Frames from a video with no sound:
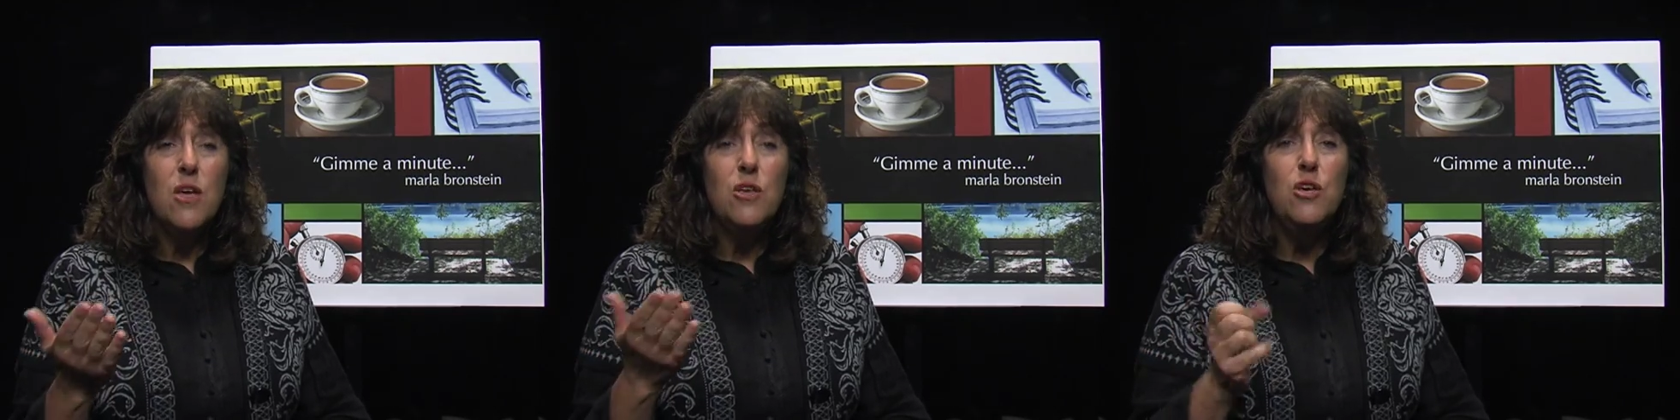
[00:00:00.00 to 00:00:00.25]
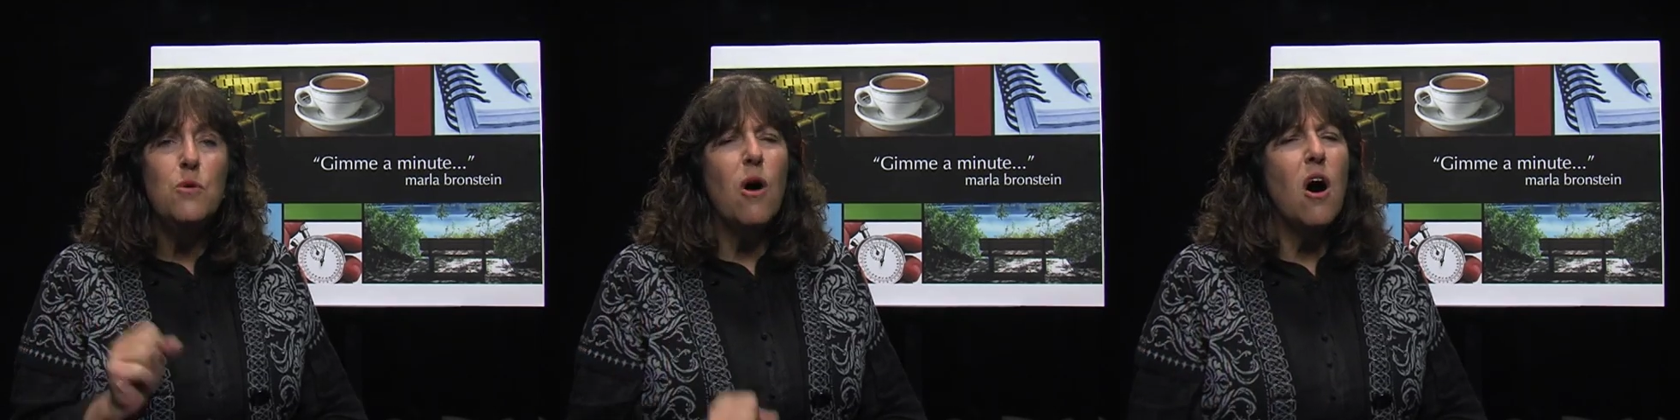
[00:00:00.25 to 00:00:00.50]

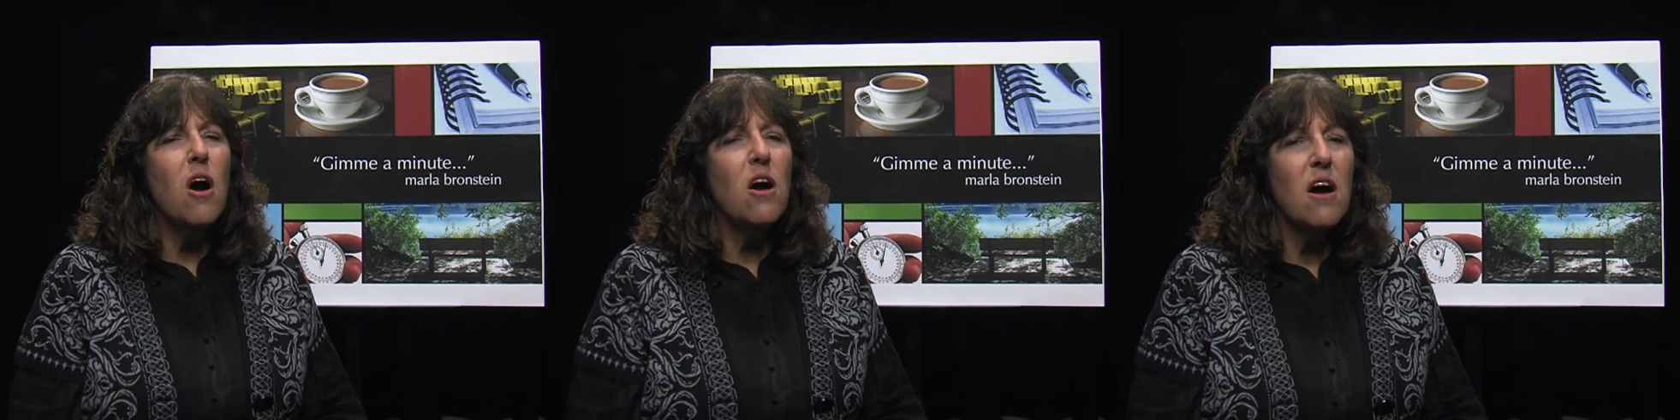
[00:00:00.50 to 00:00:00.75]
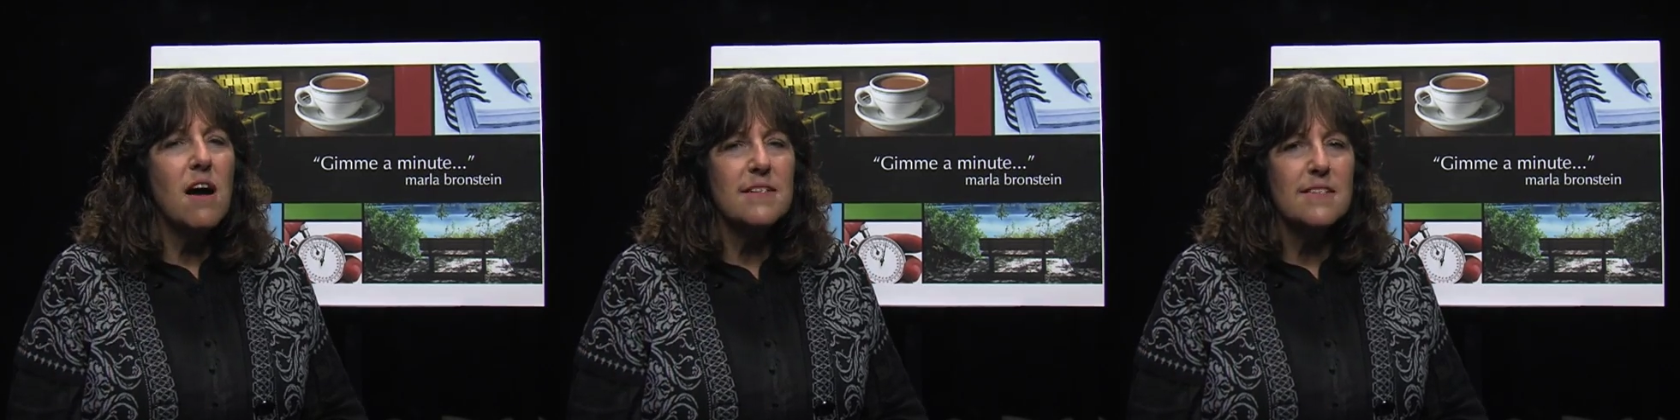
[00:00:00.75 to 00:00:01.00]
You are
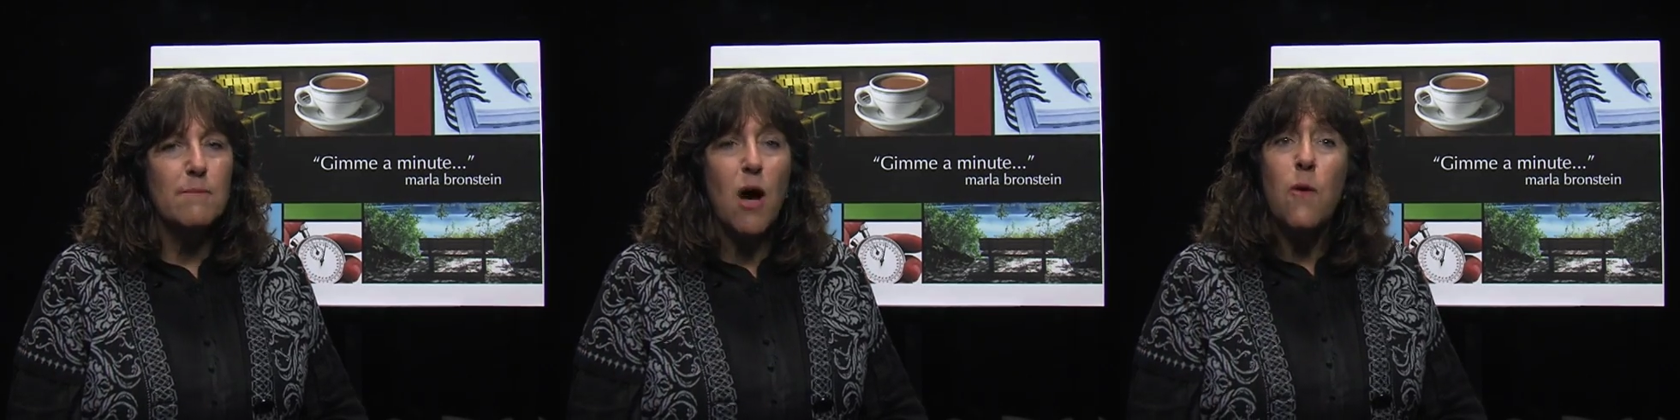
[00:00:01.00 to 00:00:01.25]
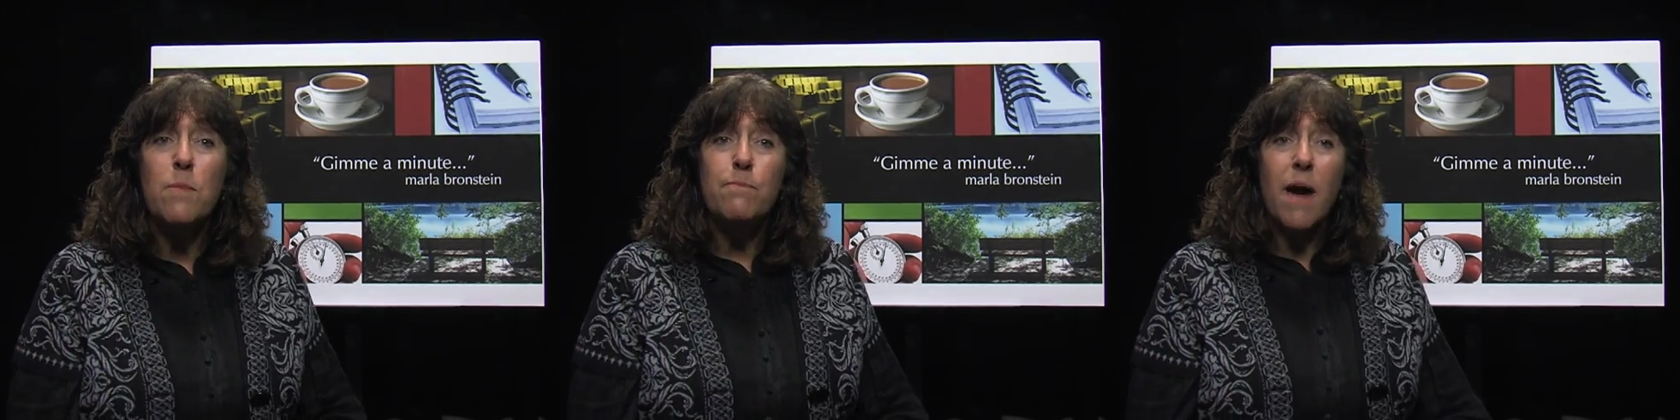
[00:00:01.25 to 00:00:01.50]
awesome.
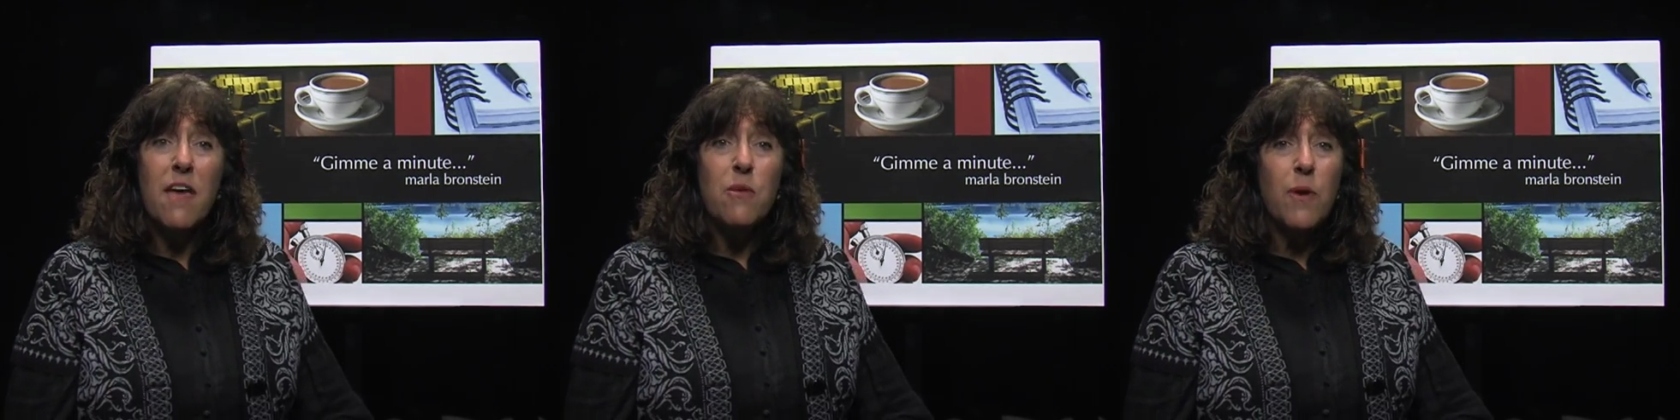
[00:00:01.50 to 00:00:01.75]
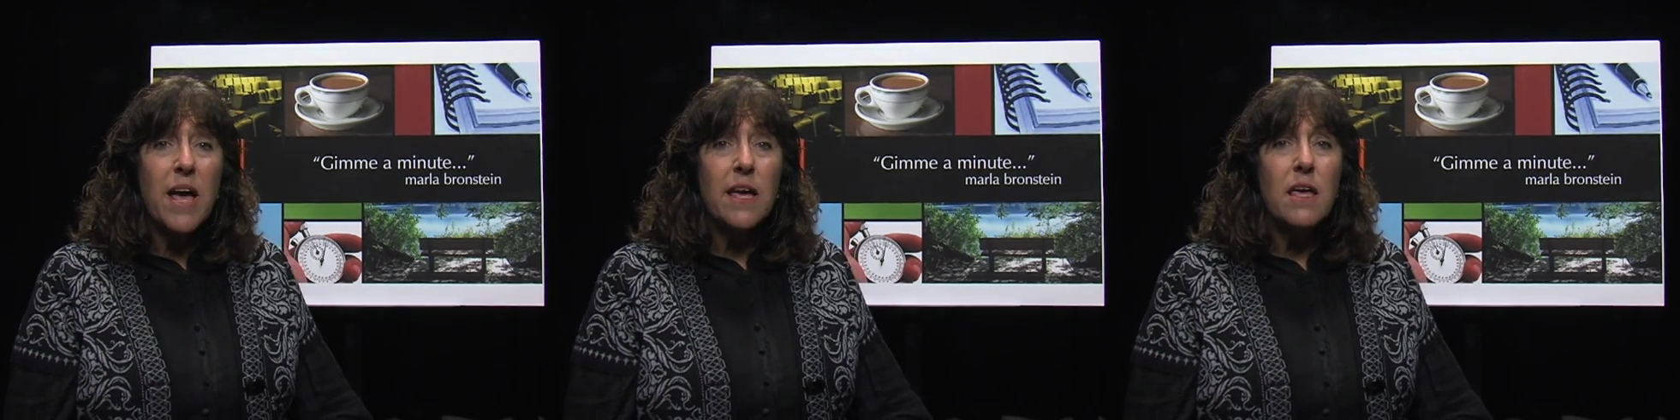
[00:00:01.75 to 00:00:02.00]
Oh, and by the
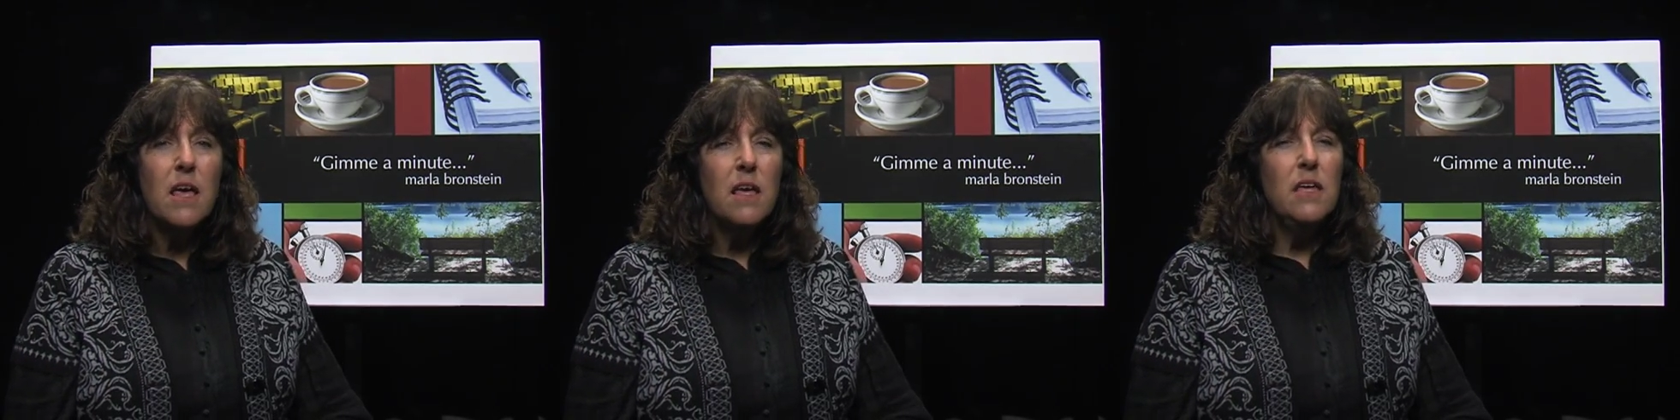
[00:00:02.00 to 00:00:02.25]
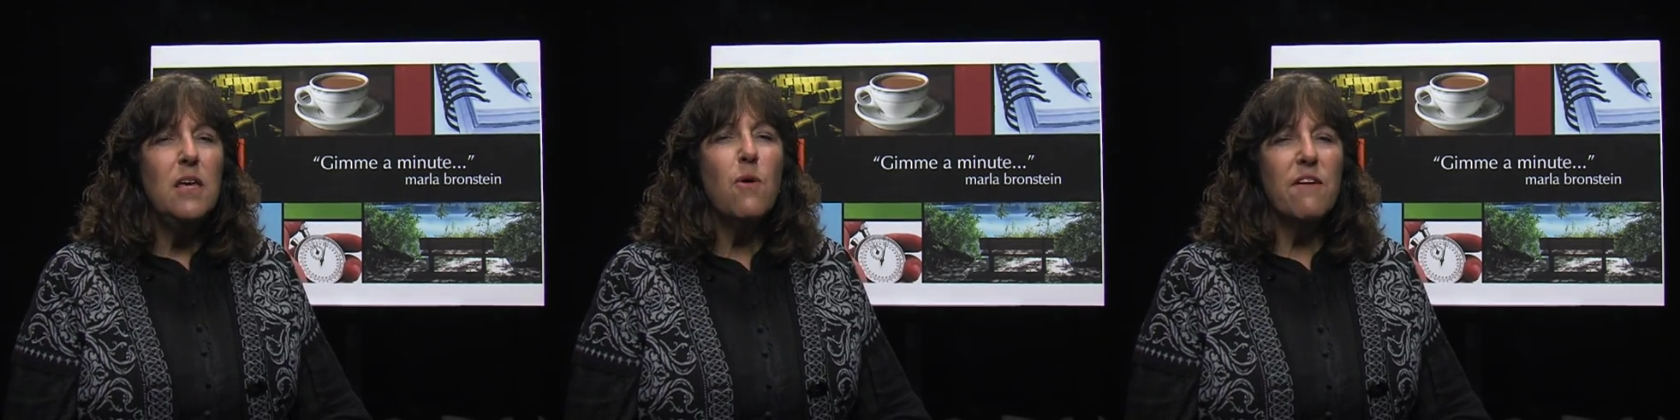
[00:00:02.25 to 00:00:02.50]
way,
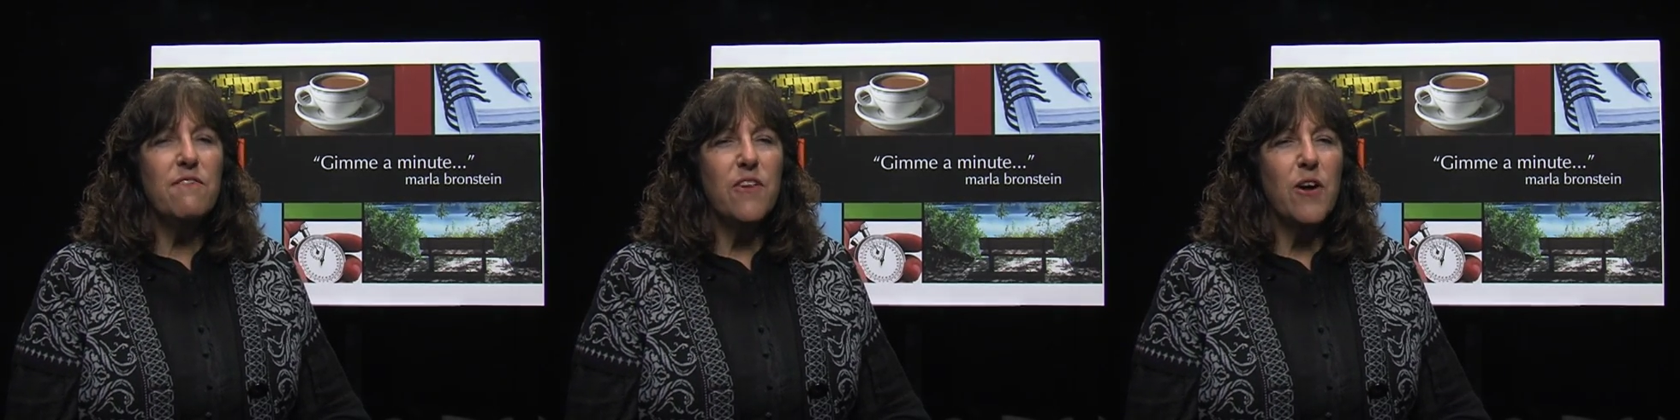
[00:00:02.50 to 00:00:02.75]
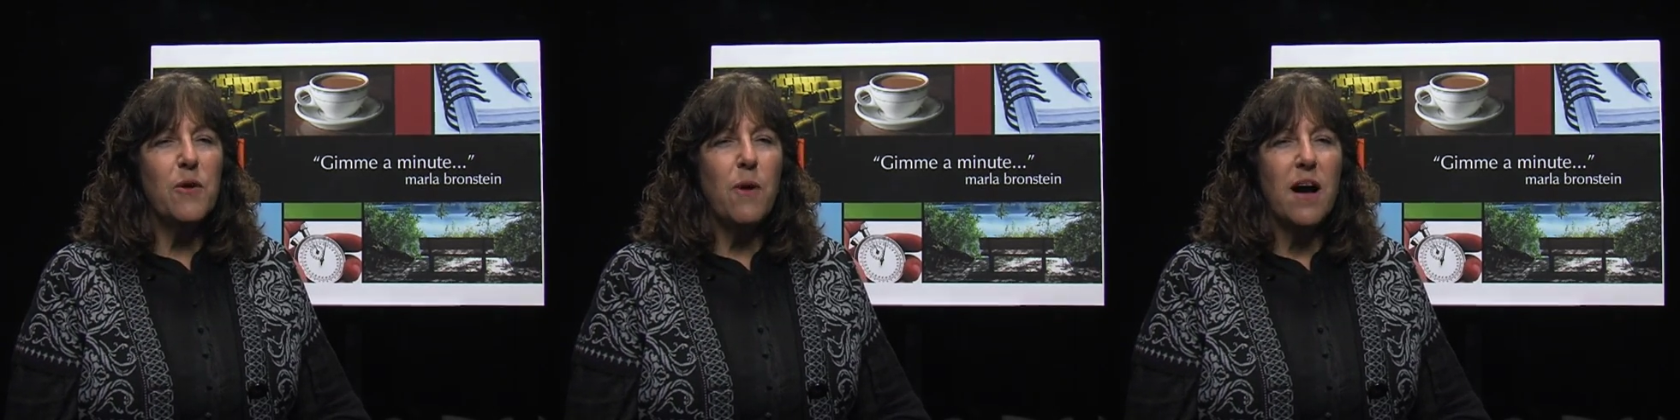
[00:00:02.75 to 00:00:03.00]
you are
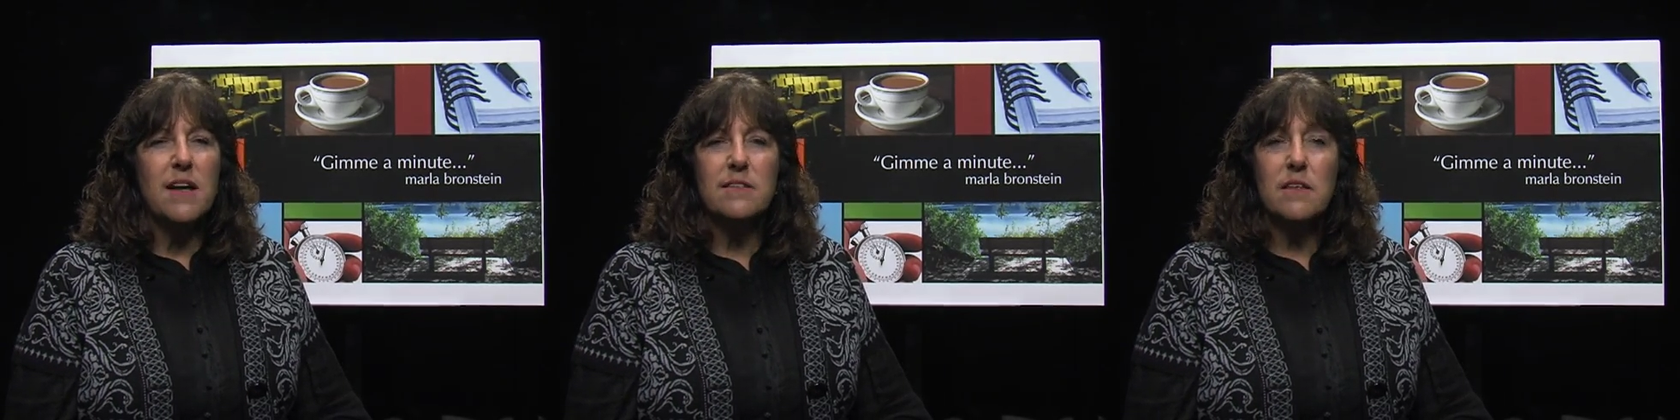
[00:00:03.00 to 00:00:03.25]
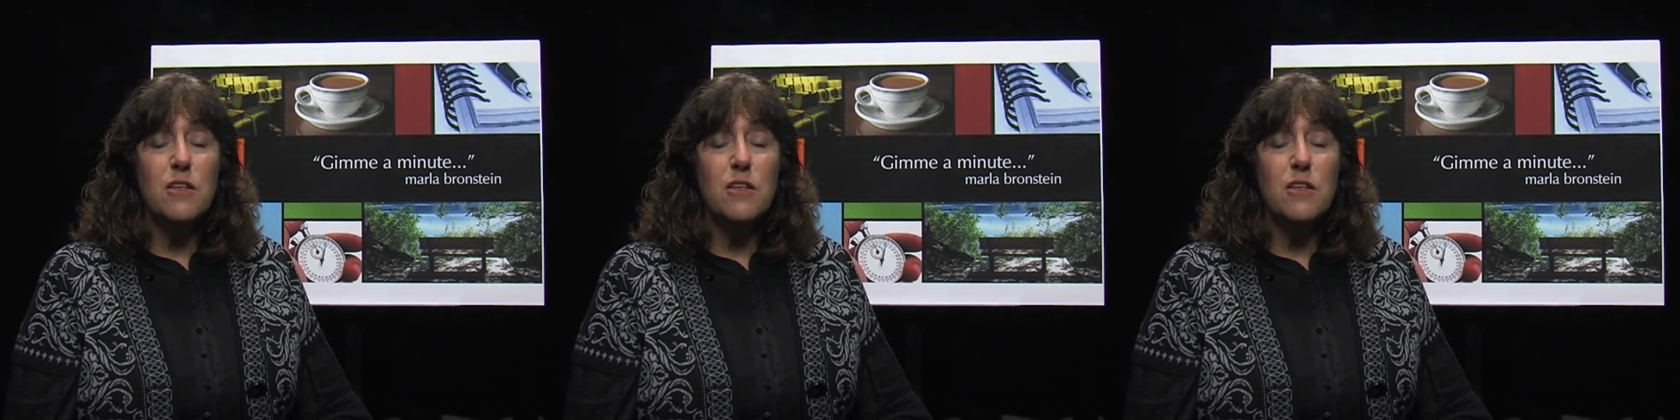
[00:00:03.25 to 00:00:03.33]
very wise.